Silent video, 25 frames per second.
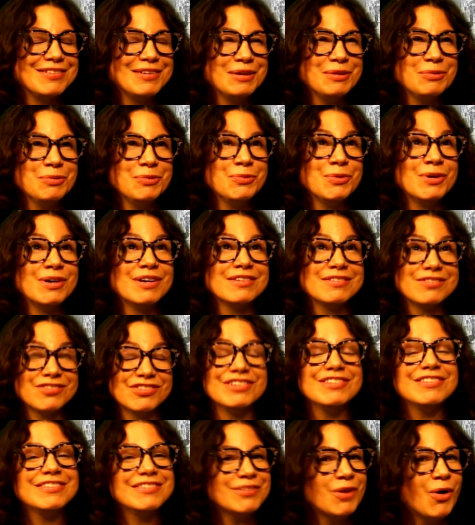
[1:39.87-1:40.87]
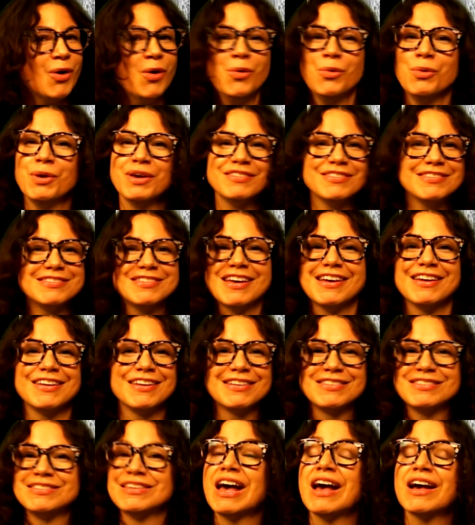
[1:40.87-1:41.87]
She's always
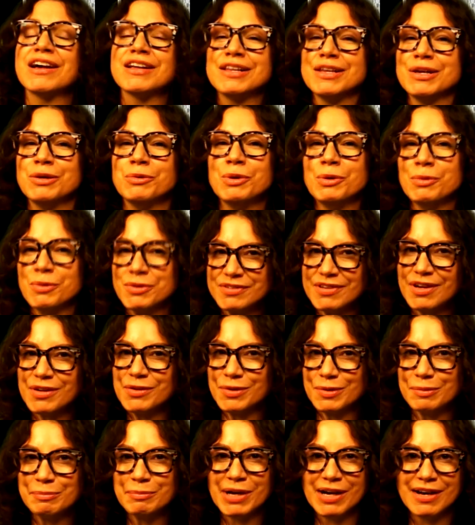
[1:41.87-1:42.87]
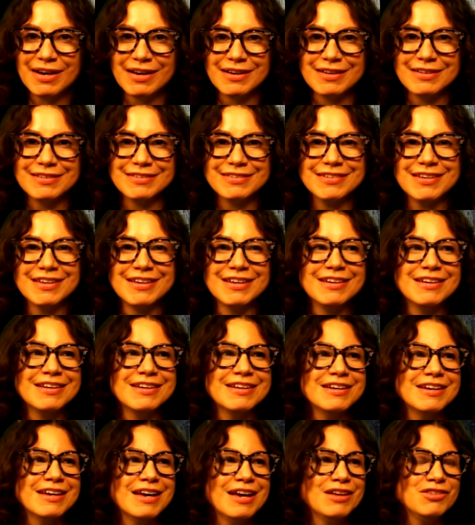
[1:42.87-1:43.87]
said exactly what was on her mind,
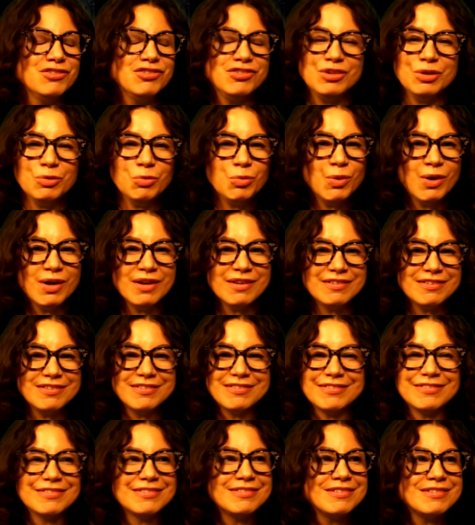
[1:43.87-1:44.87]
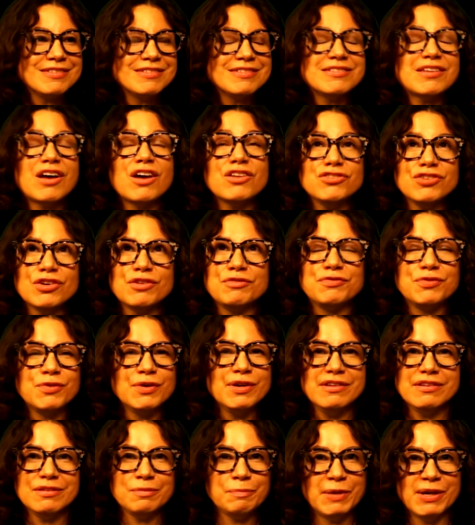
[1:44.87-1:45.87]
and she was such a
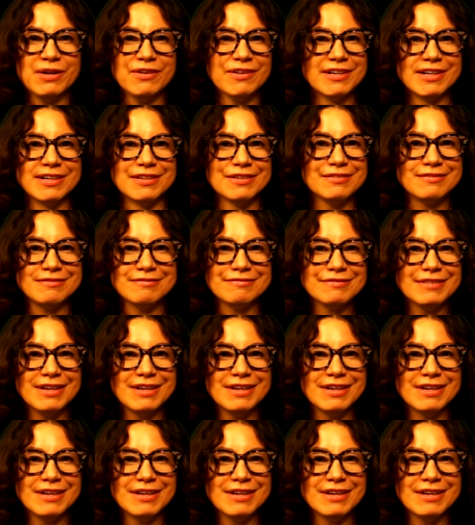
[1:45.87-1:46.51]
free spirit.